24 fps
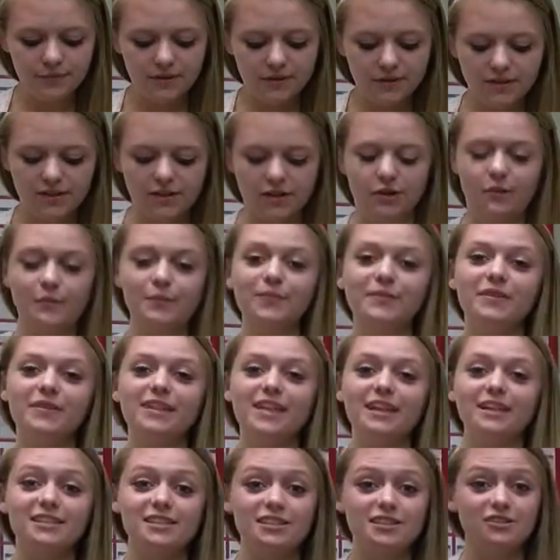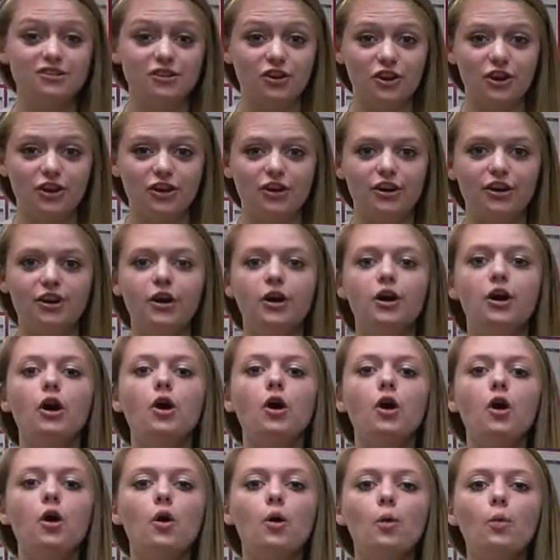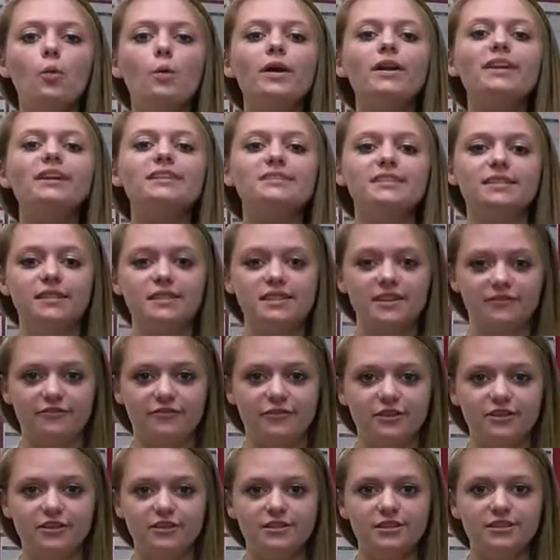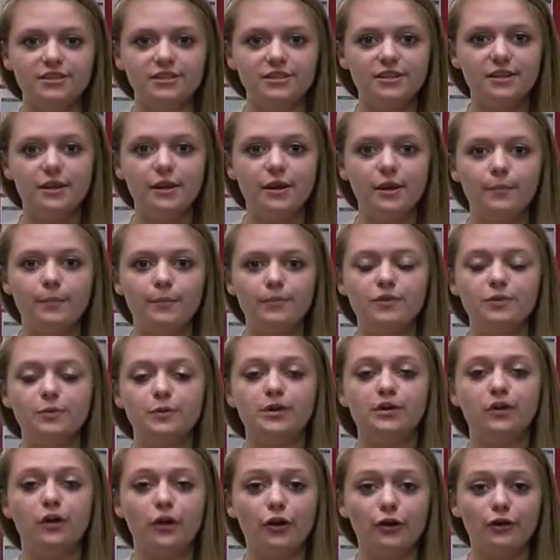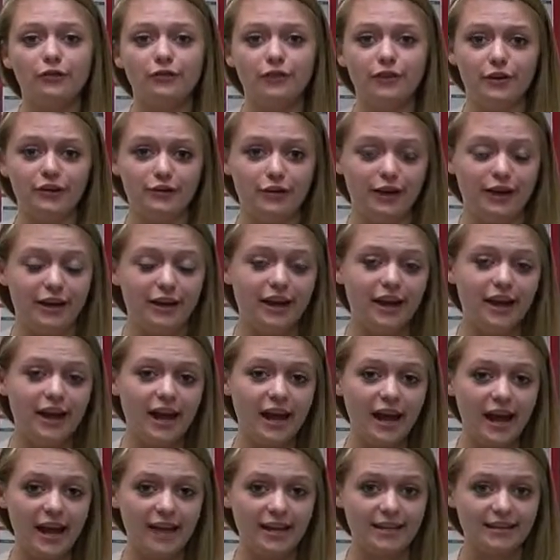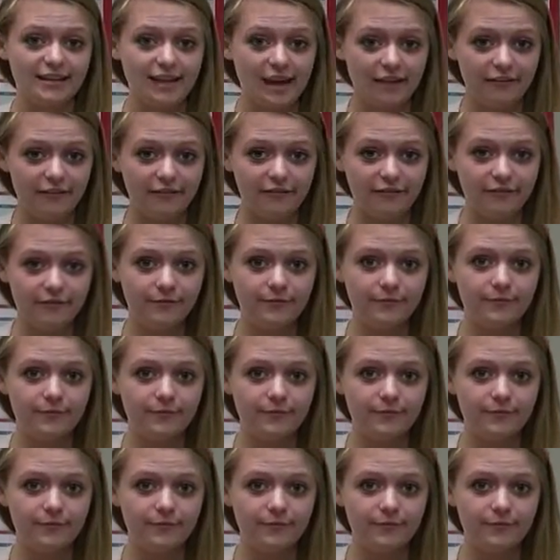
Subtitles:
So, let's start. What is the difference between hard of hearing and deaf?